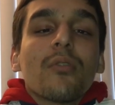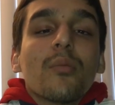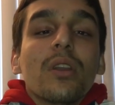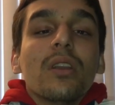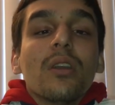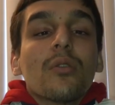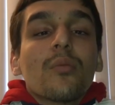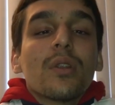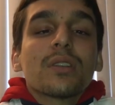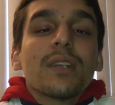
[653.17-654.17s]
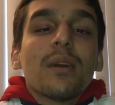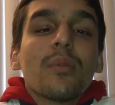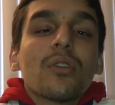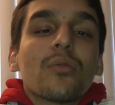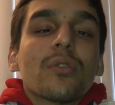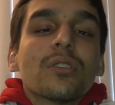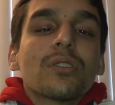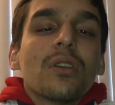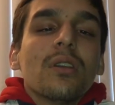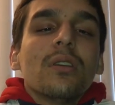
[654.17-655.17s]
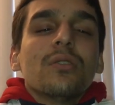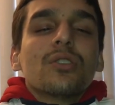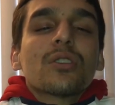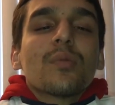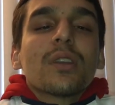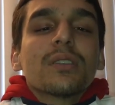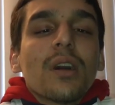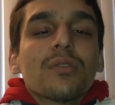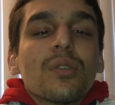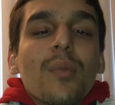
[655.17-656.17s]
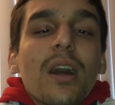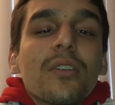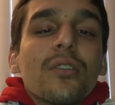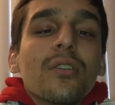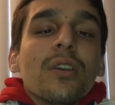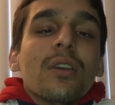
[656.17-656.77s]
For me, it would have been a slap on the wrist, just because I was a minor.